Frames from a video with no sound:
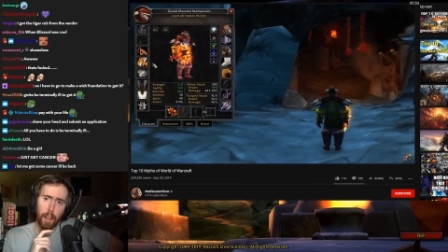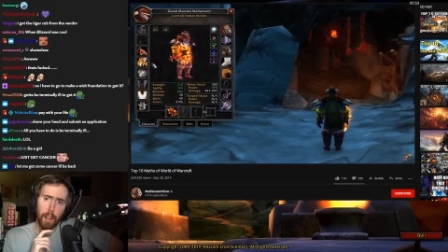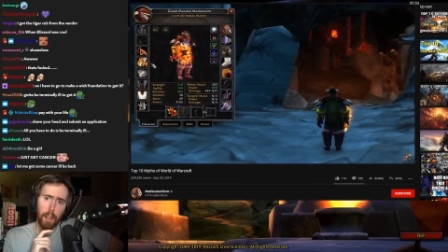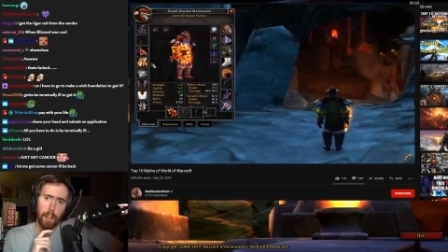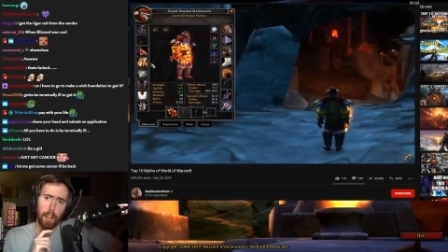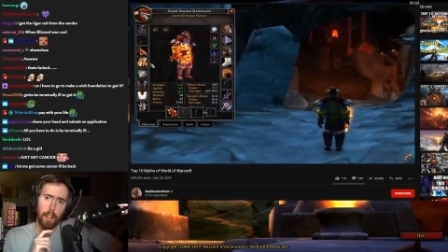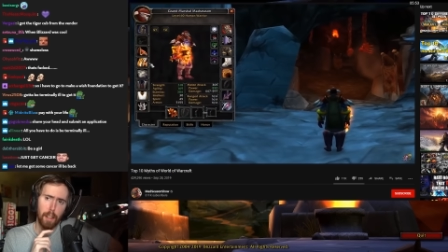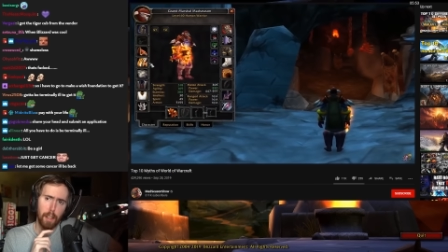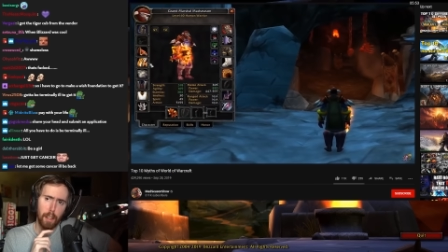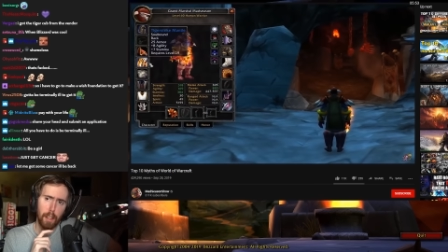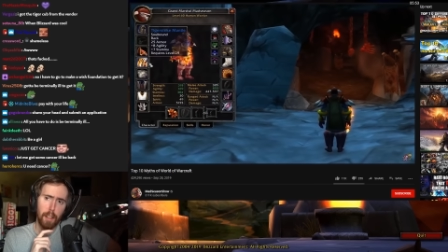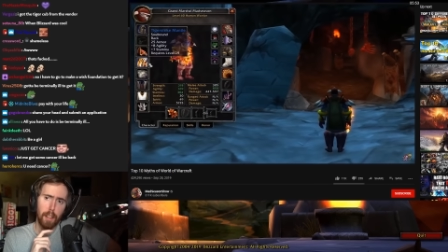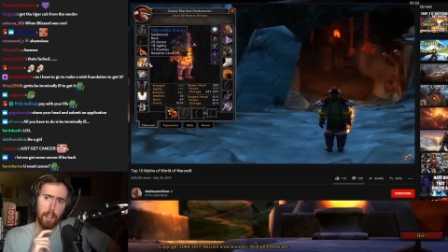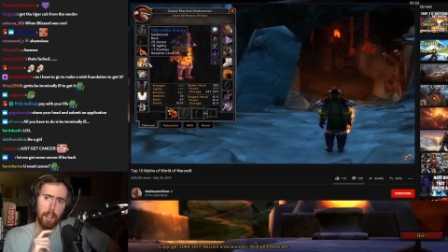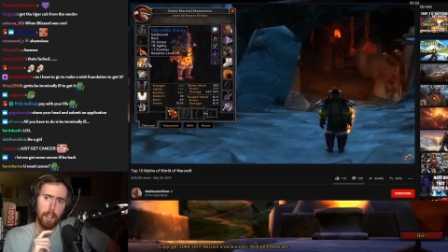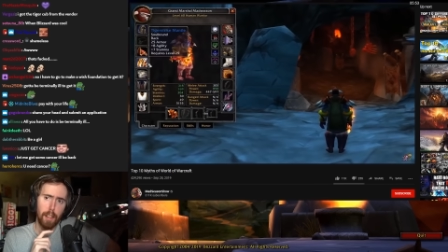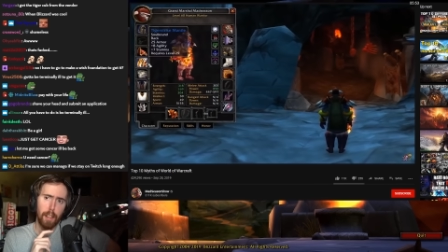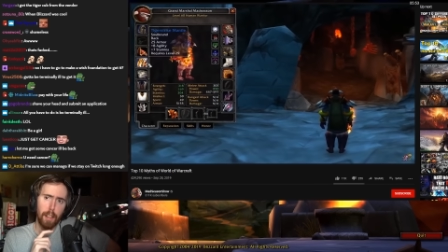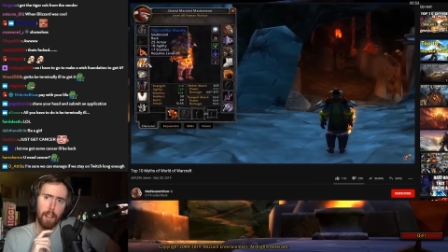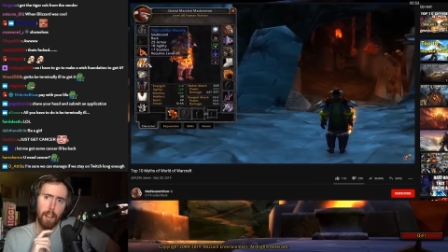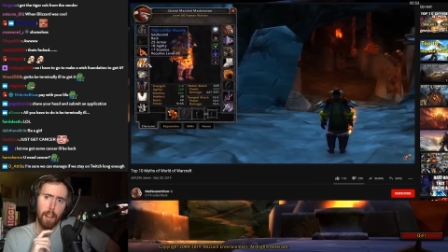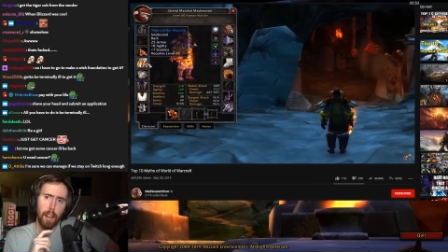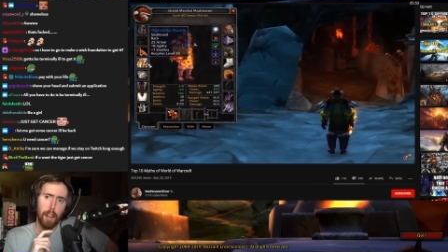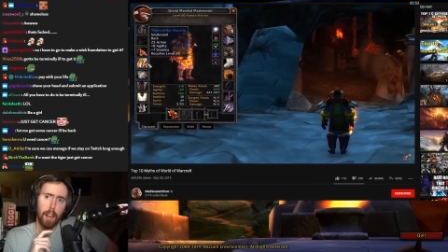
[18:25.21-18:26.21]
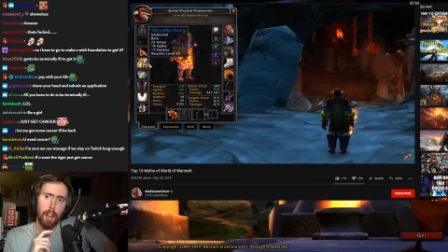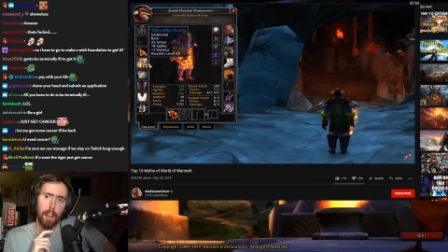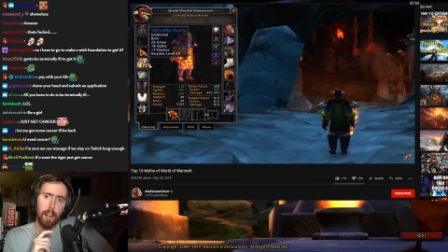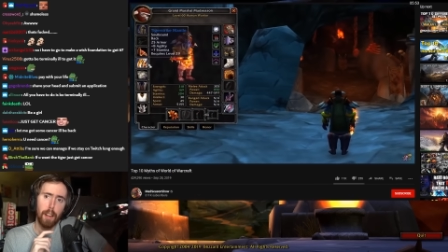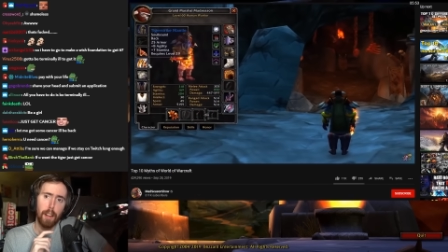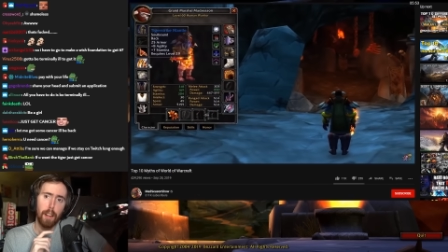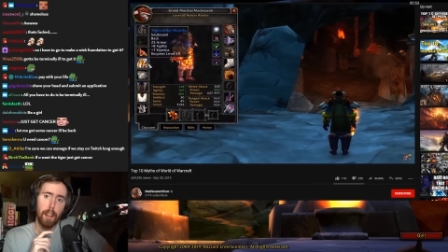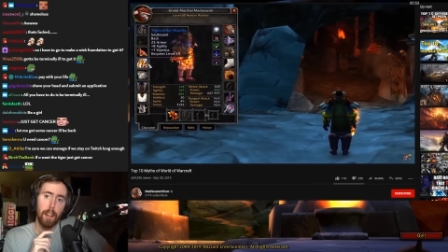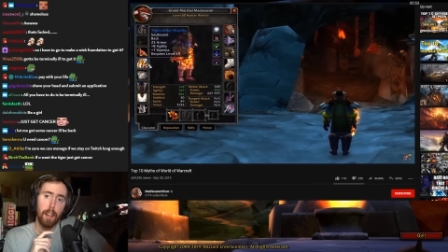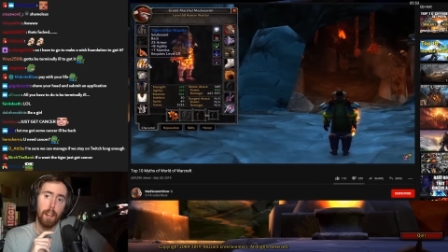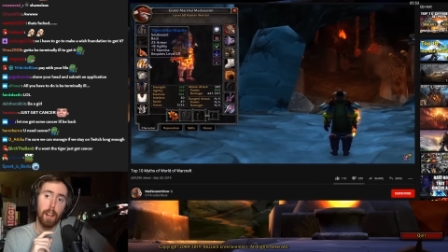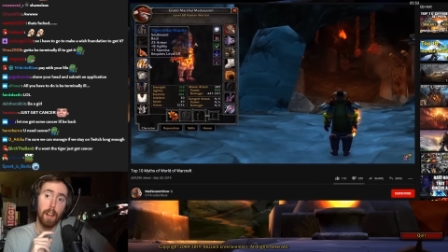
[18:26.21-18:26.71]
Oh, maybe you need to have
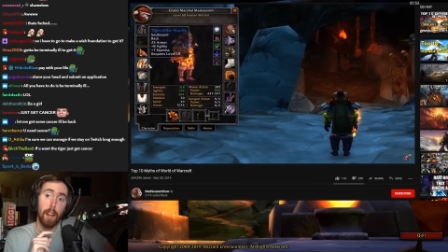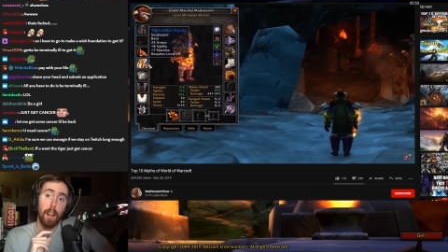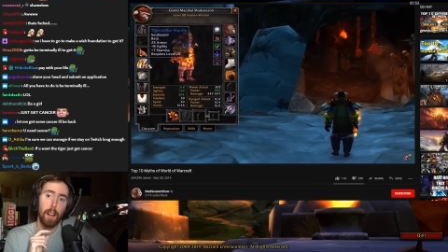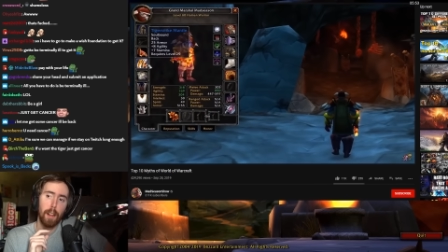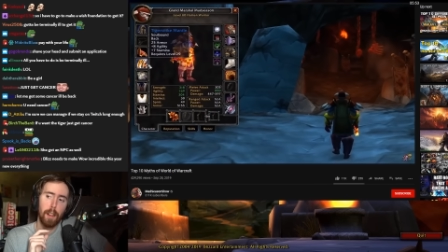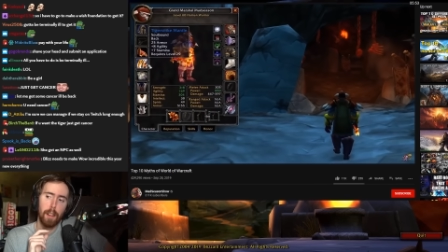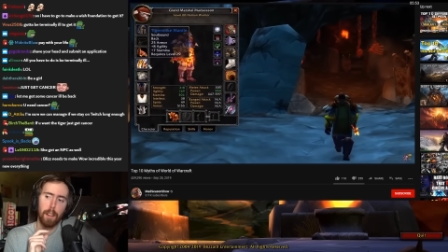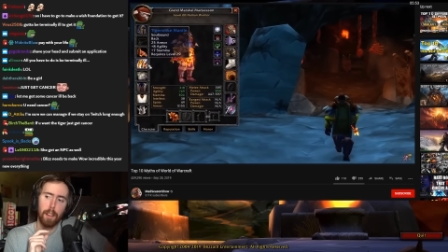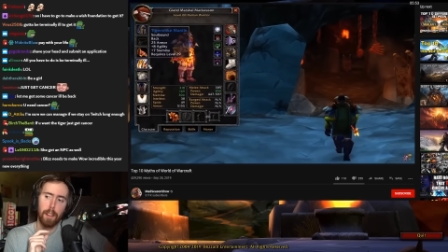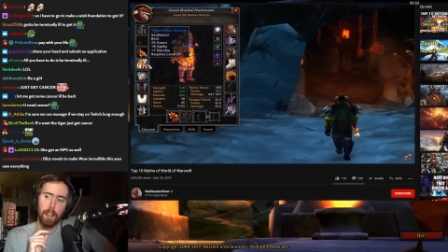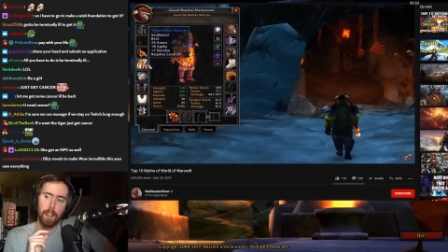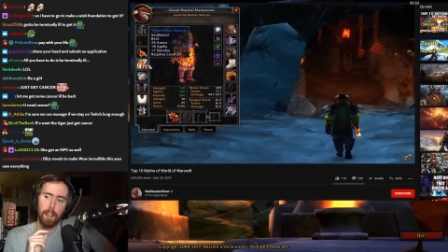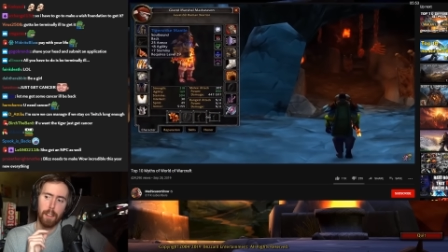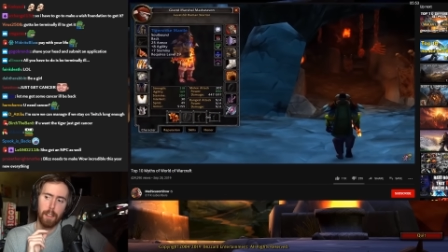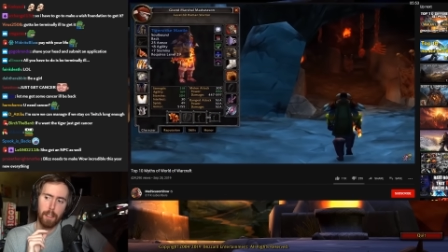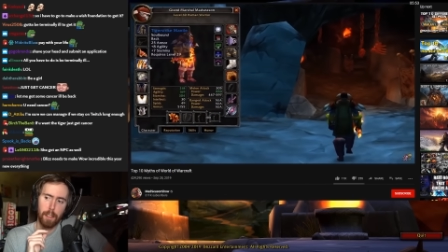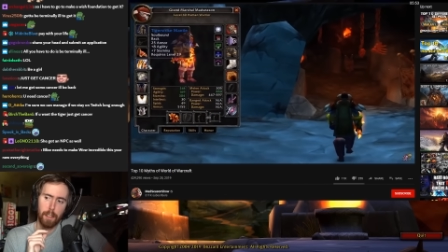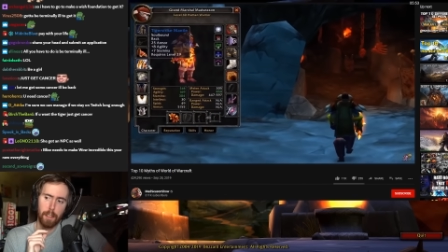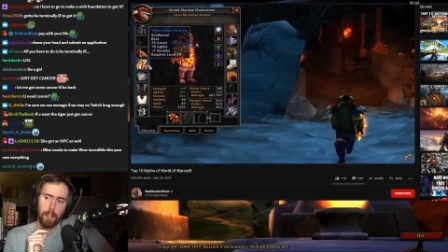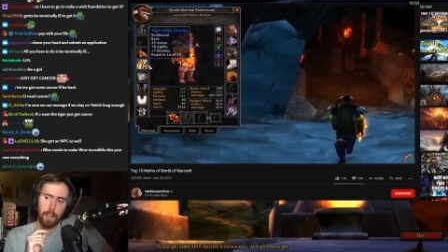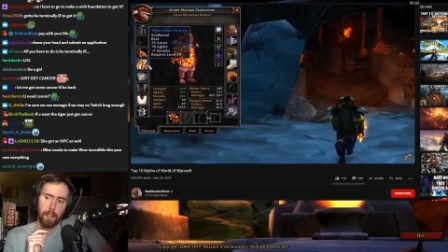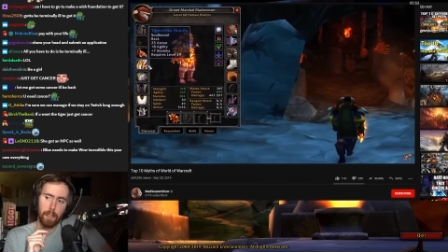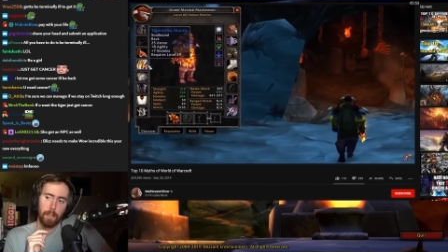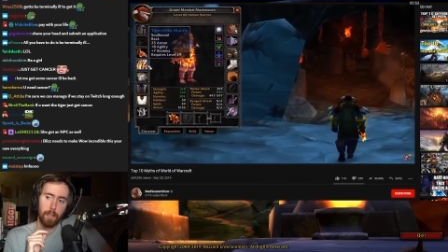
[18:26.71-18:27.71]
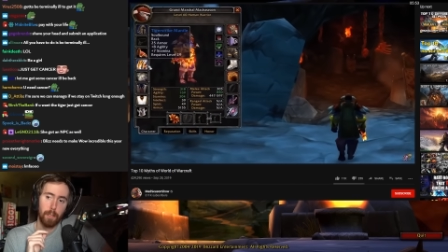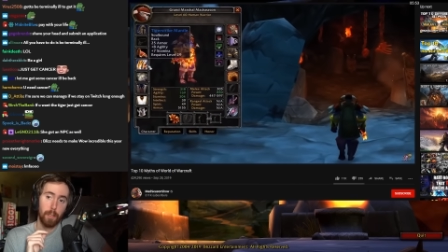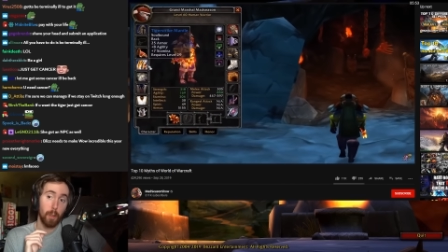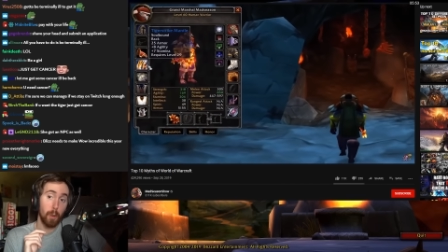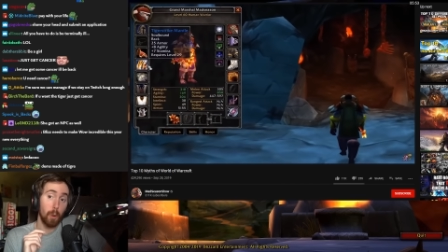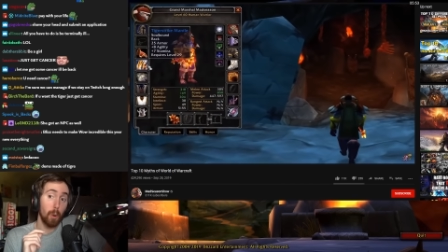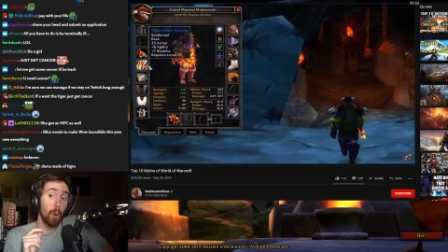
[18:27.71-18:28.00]
this cape equipped to see the NPC.